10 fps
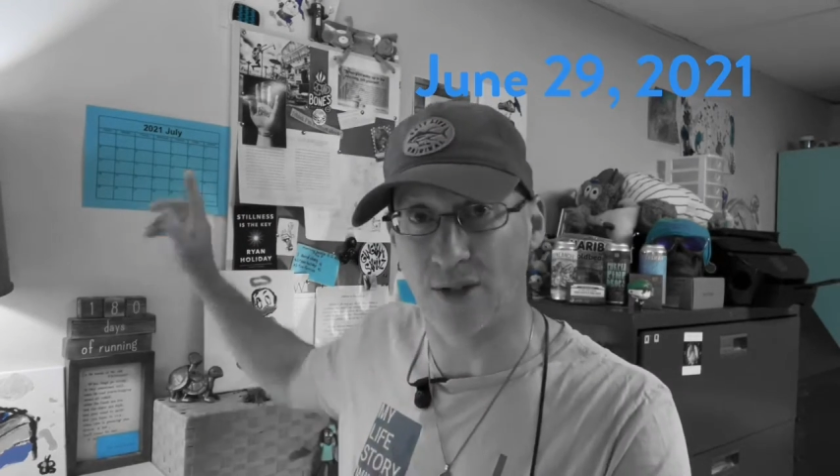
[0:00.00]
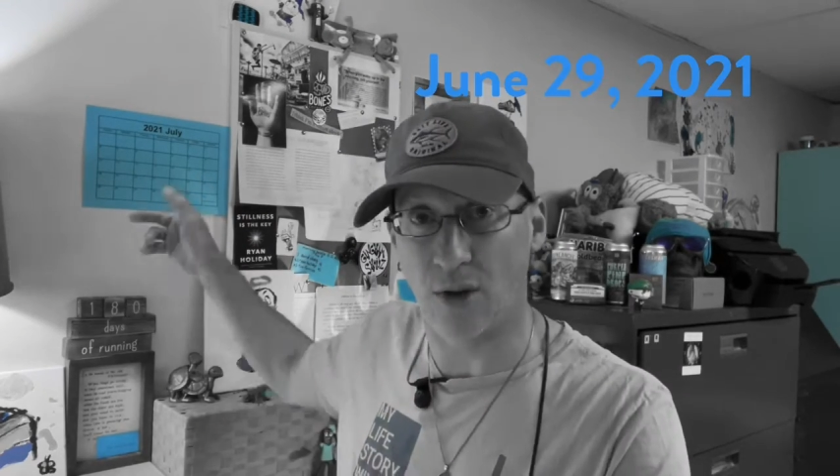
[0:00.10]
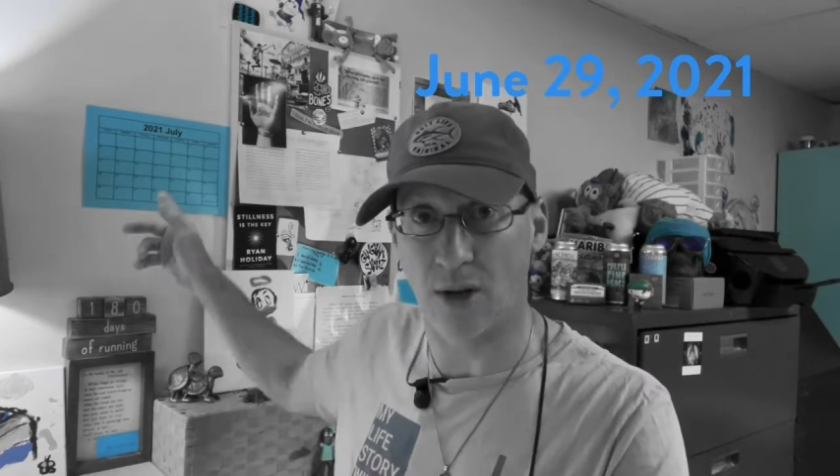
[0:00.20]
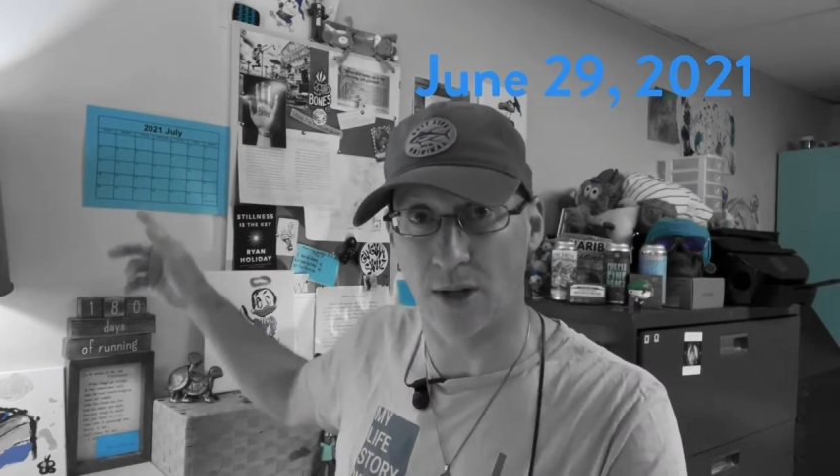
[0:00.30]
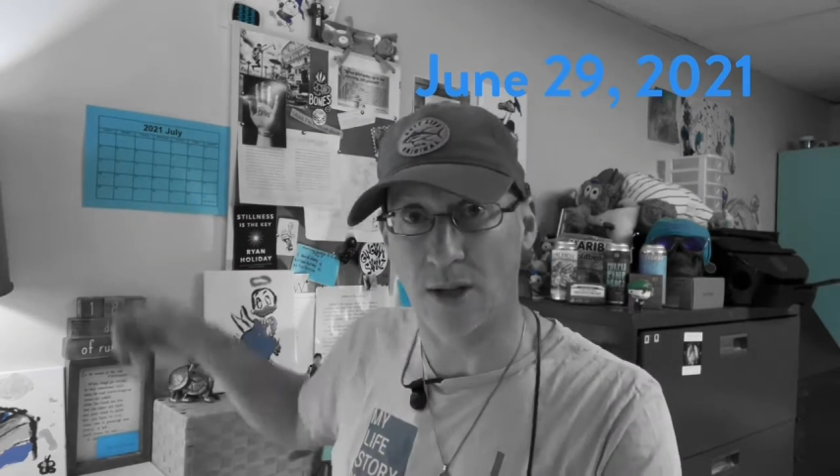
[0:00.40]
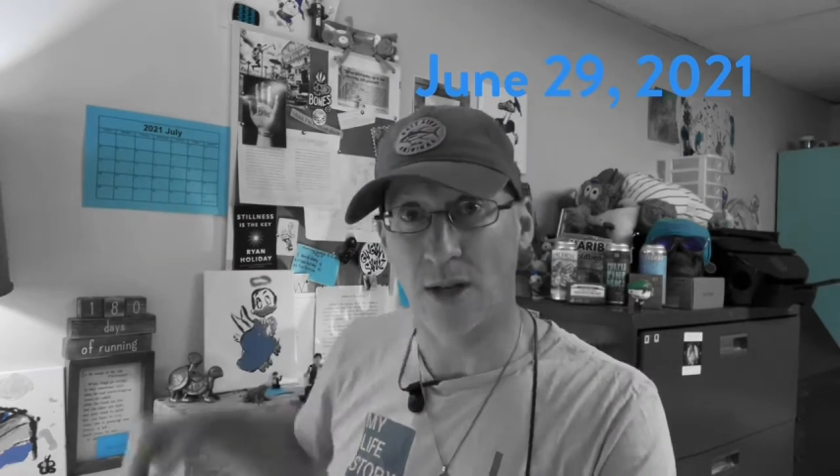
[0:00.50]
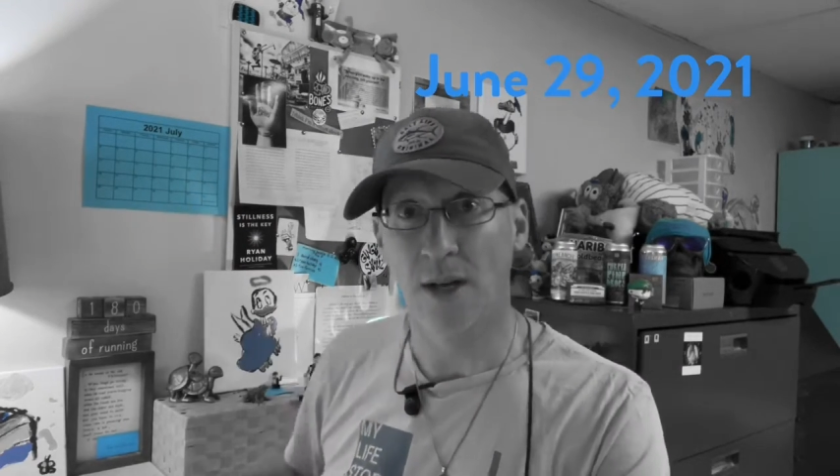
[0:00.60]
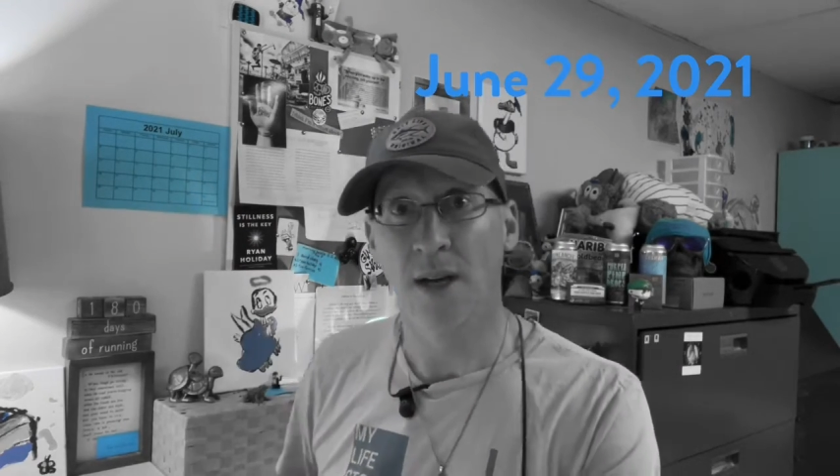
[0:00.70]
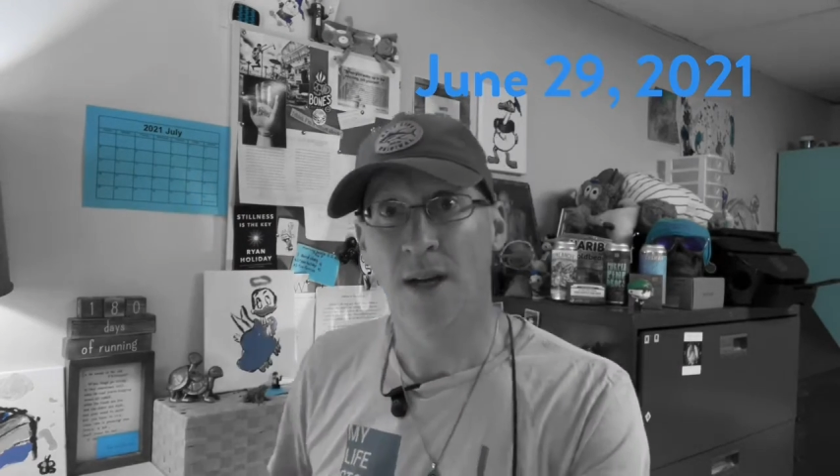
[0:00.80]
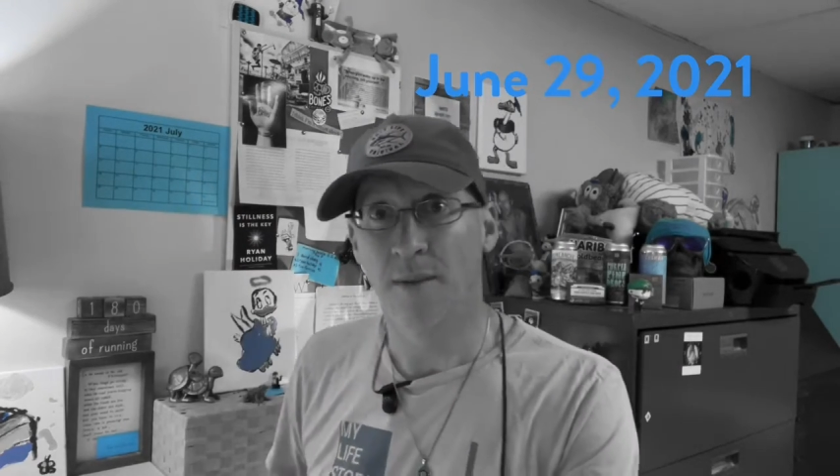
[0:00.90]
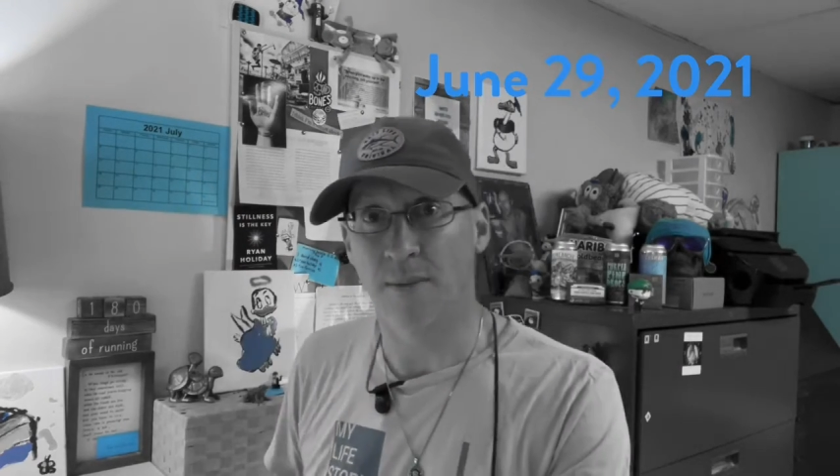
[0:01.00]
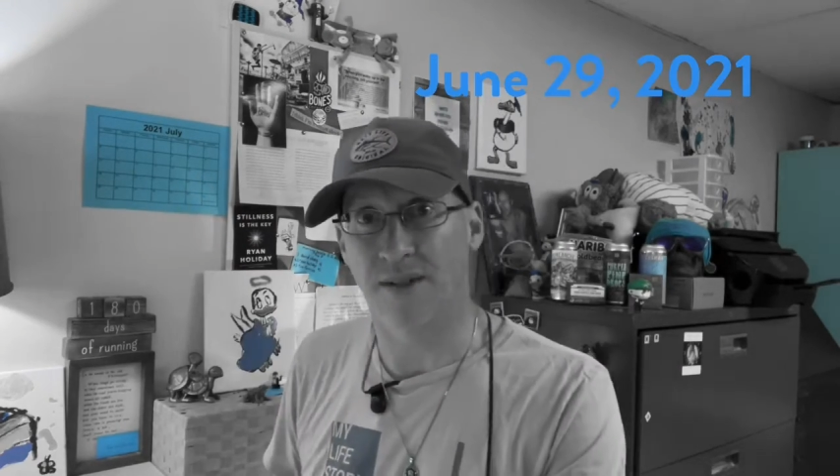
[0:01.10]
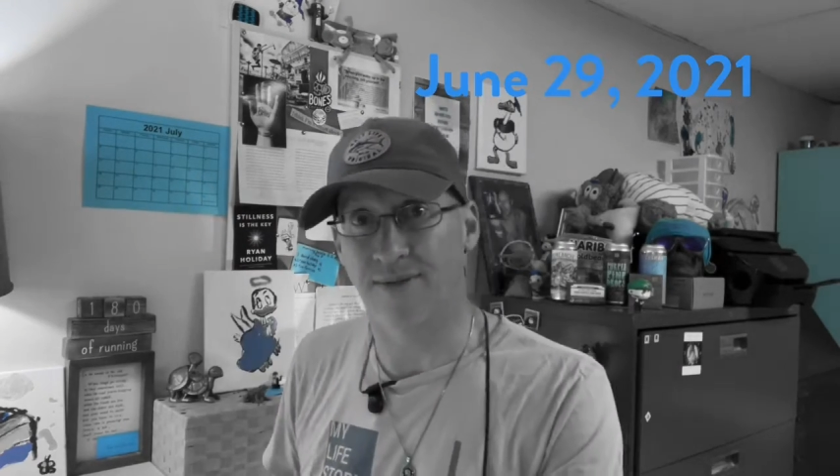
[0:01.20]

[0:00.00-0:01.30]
daughter, Miss